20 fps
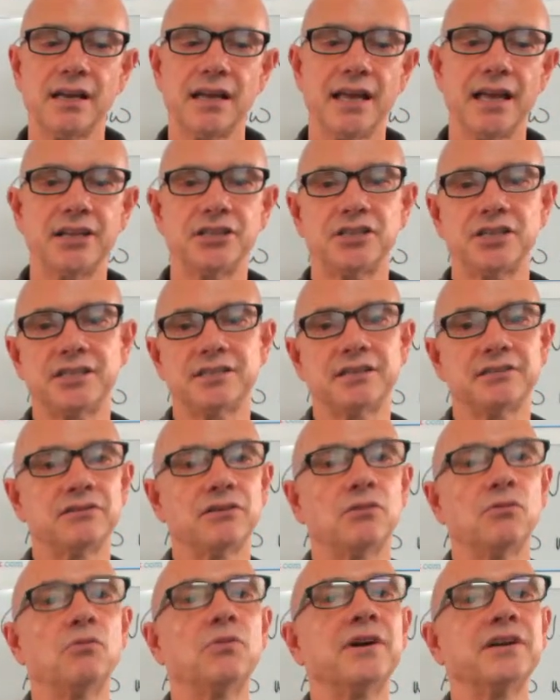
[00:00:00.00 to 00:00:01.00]
And she says,
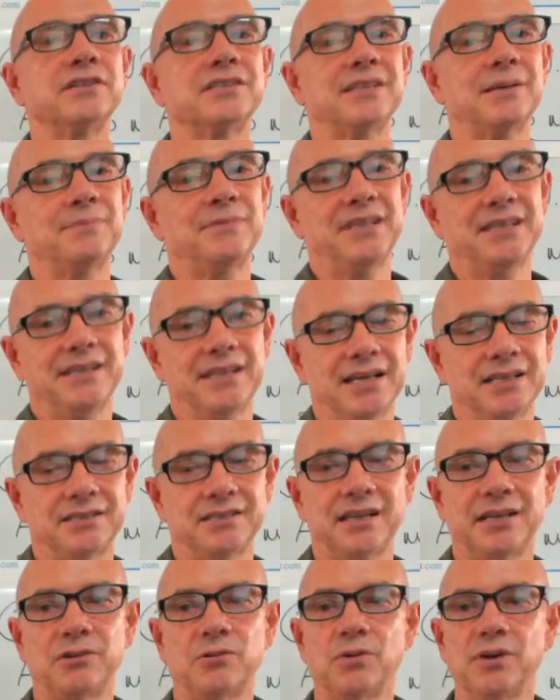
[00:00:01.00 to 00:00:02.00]
oh, wear something
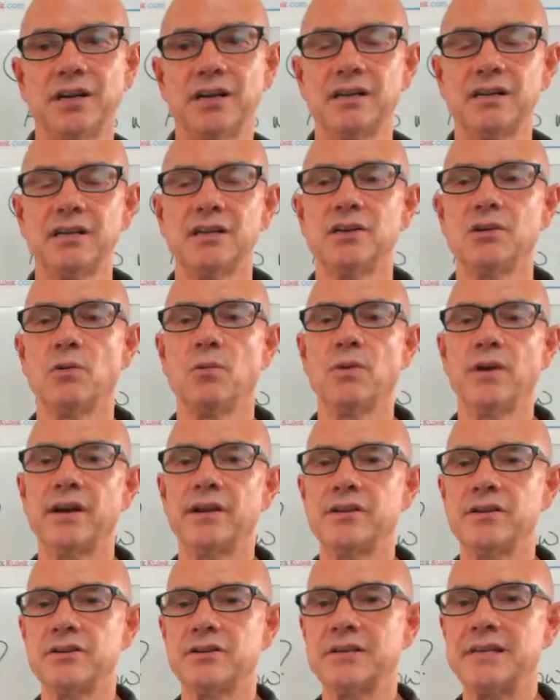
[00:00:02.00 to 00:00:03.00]
nice. Like wear, wear
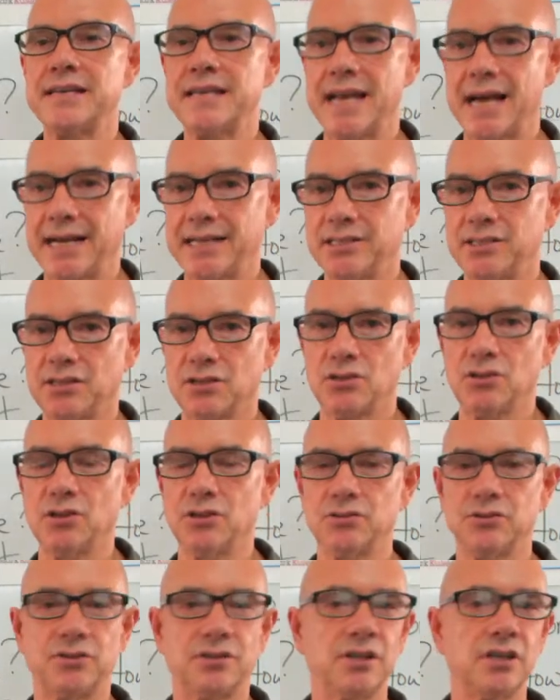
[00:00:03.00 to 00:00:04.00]
your nice
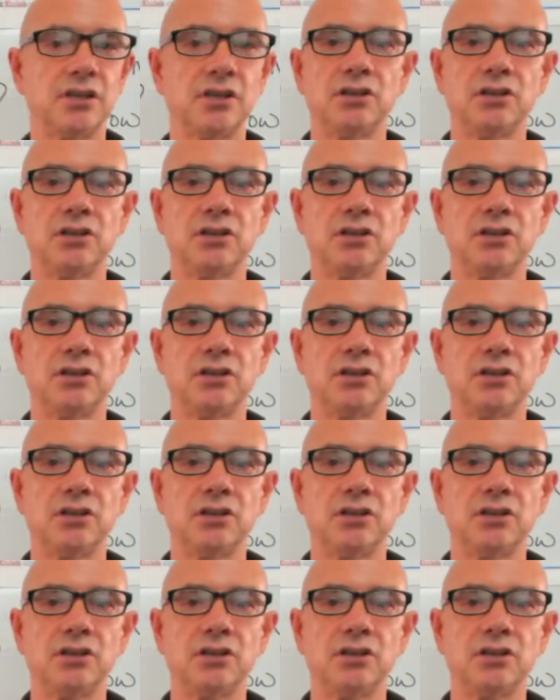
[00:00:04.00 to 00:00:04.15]
clothes.